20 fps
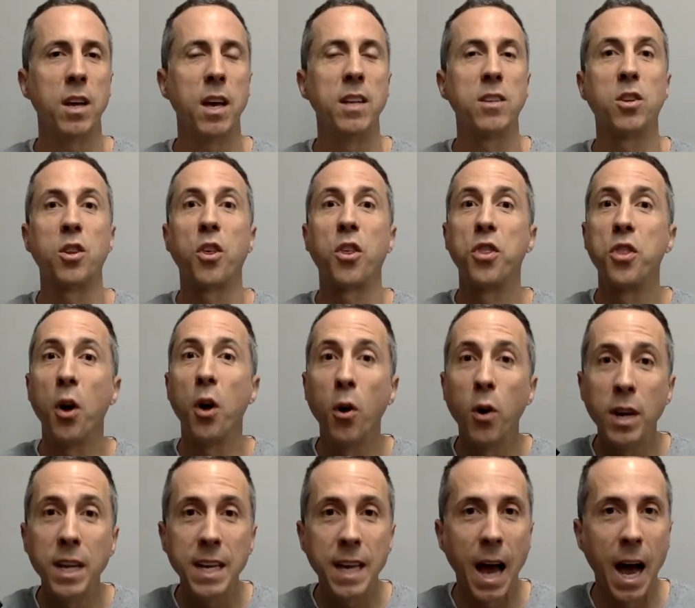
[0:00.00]
It's
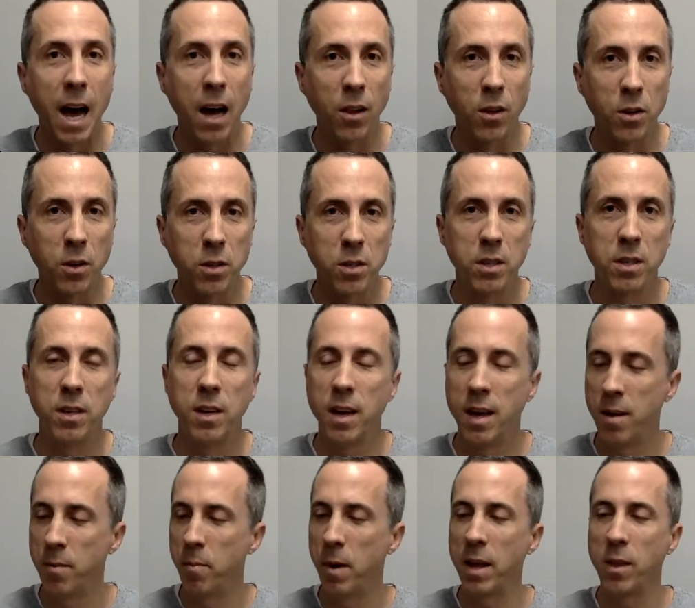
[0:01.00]
$30,
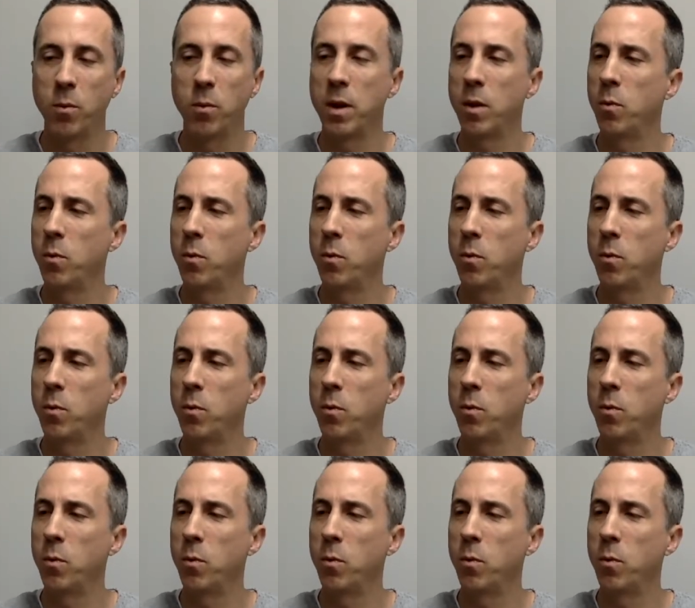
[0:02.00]
and by the way,